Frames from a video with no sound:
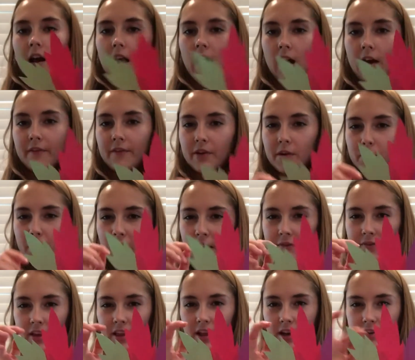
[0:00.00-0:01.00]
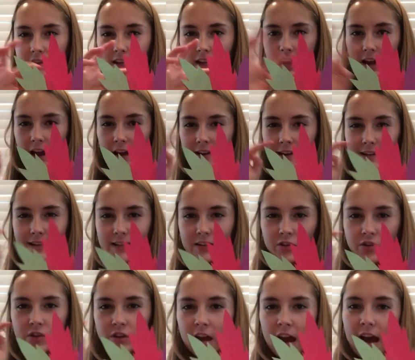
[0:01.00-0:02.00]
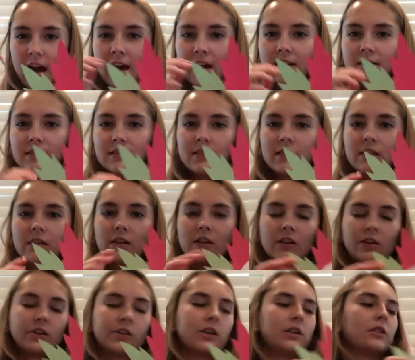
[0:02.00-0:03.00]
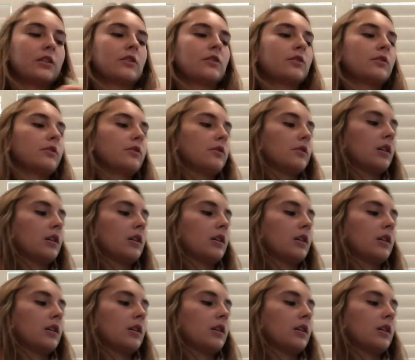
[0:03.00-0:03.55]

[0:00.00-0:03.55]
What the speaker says: For my feathers, I kind of did jags, or little